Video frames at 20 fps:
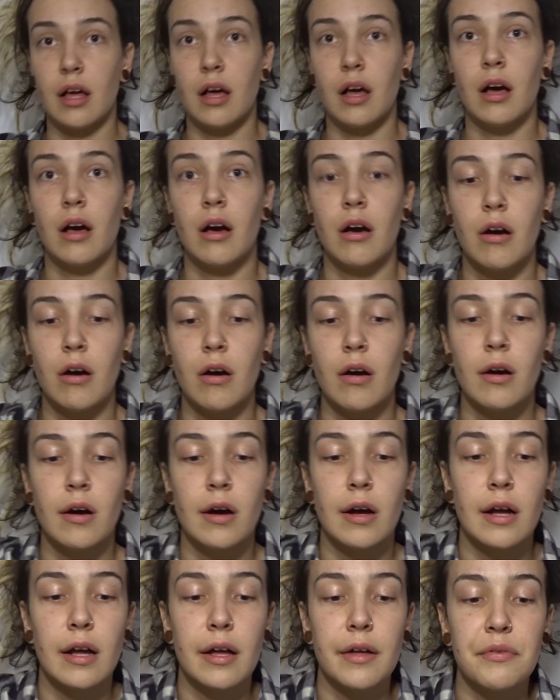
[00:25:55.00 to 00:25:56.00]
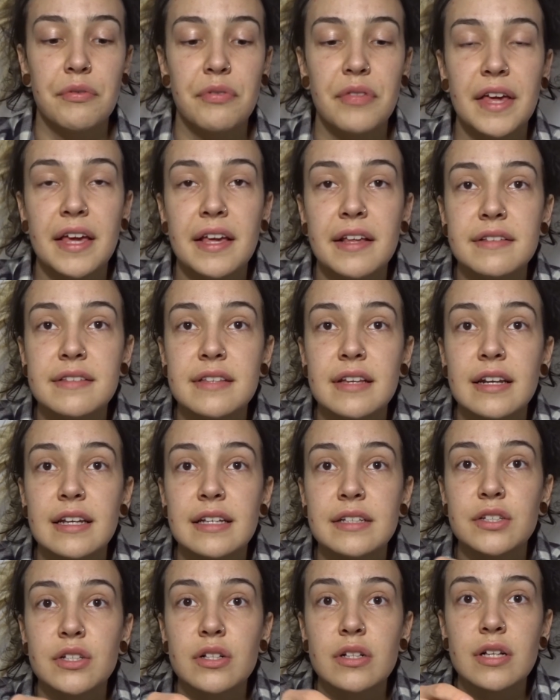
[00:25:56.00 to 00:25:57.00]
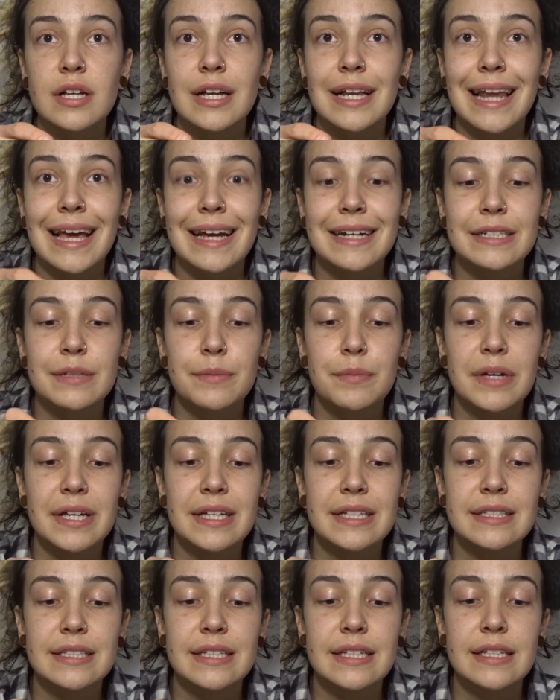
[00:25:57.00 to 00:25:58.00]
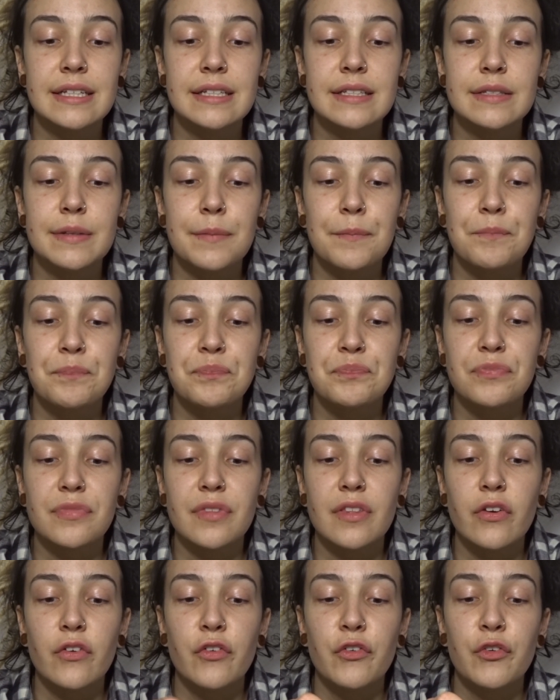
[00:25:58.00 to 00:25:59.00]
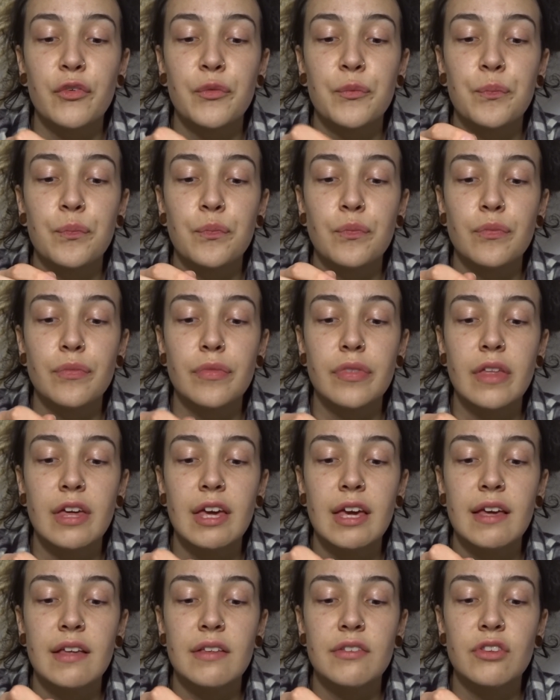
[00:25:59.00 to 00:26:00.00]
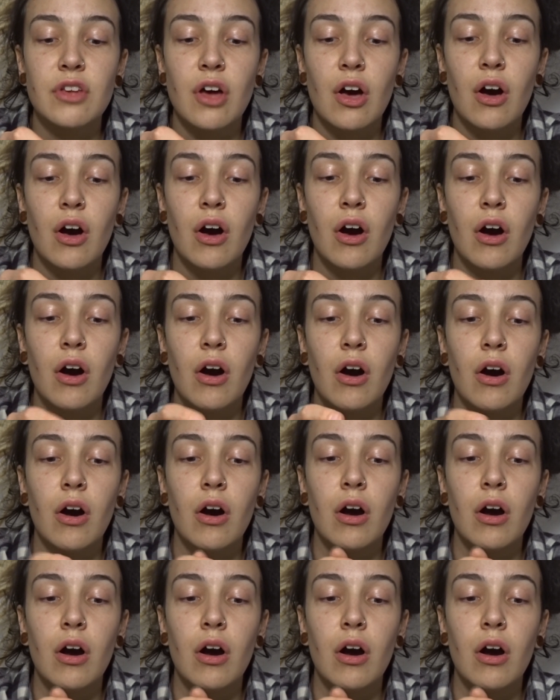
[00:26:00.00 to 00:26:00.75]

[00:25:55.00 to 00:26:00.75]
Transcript: are these little collector pieces. And these are